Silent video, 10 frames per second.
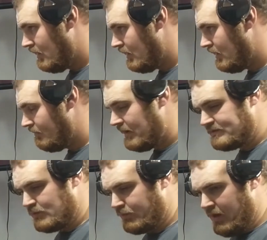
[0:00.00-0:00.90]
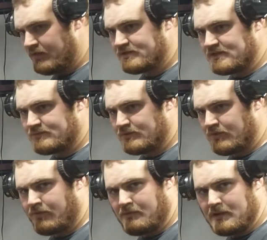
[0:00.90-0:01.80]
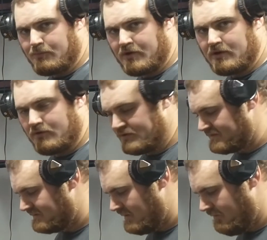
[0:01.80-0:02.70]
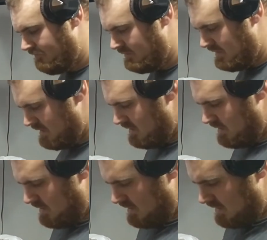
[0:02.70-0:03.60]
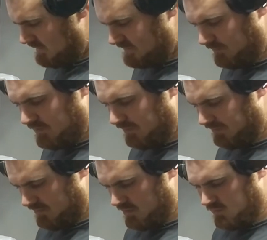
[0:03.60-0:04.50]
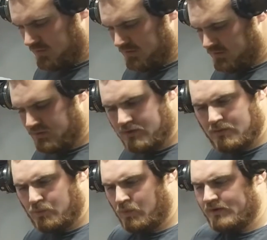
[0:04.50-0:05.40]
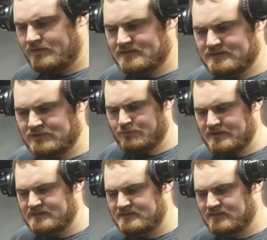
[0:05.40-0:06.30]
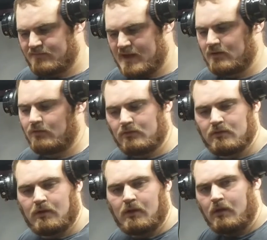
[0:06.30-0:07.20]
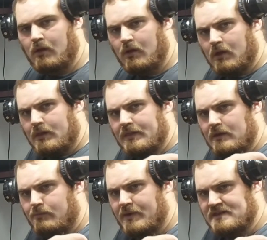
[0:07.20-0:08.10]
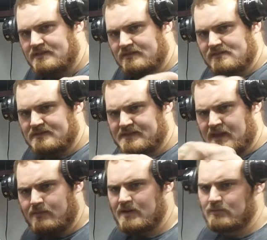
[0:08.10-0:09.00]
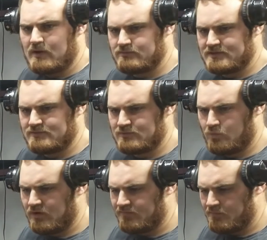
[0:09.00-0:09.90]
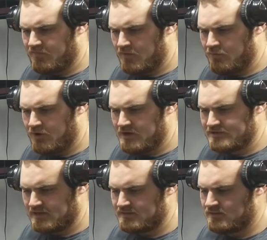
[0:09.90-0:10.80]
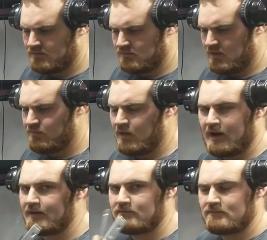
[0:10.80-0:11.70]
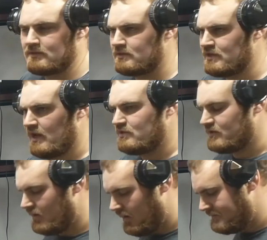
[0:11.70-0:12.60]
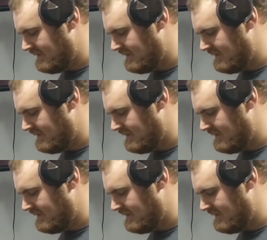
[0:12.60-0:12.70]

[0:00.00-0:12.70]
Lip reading: I do apologize with the 3D printer noises there. So I'm going to throw one of these pieces of metal that are basically the same. I was using one of them for a project and then I changed it up.